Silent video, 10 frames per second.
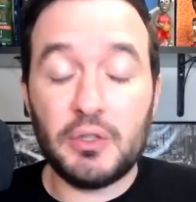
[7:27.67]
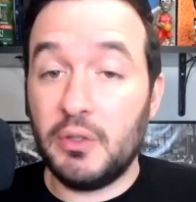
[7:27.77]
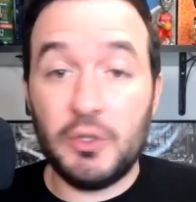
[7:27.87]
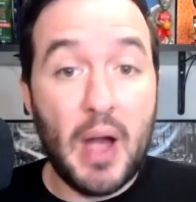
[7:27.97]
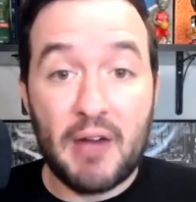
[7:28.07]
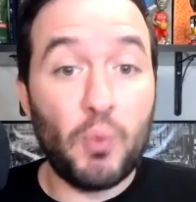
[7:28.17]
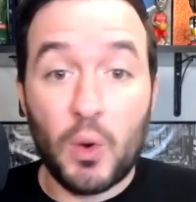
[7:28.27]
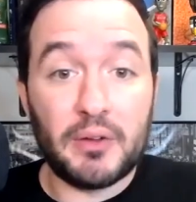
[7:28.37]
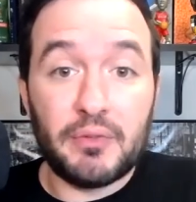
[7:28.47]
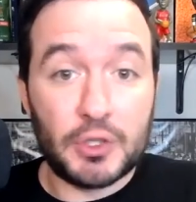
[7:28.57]
you have
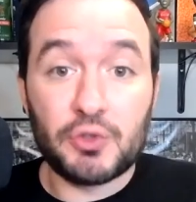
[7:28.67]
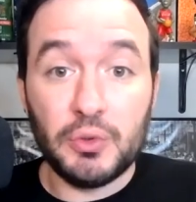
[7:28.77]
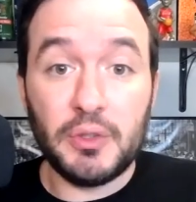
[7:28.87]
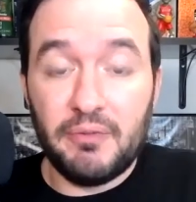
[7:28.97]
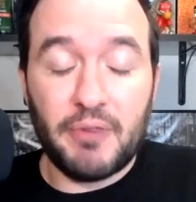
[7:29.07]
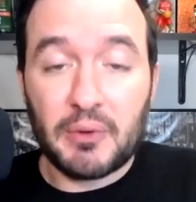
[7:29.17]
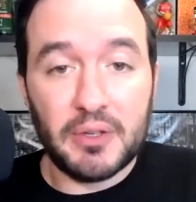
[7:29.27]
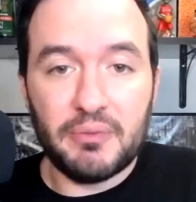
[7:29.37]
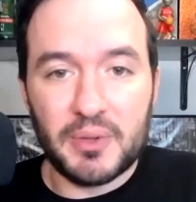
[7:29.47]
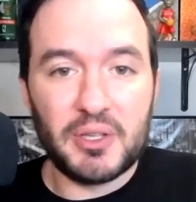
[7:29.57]
one of the
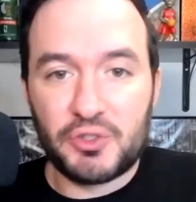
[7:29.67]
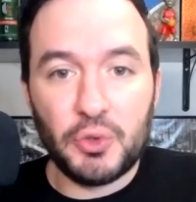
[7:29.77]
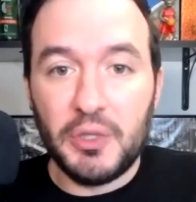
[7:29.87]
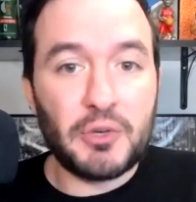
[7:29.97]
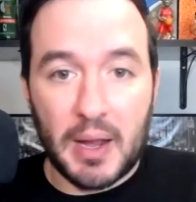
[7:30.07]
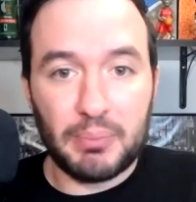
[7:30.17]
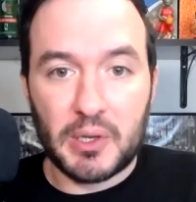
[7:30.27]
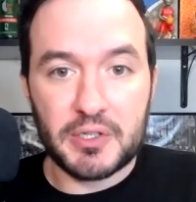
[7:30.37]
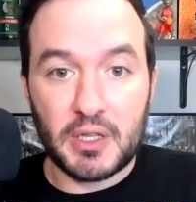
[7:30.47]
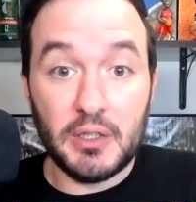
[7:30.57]
truly great
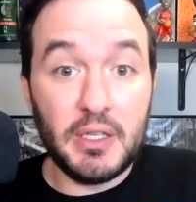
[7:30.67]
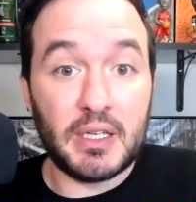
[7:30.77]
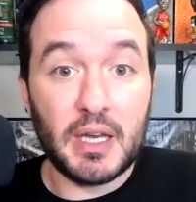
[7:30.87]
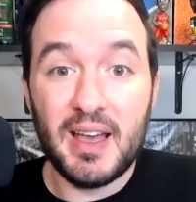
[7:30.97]
players in the league.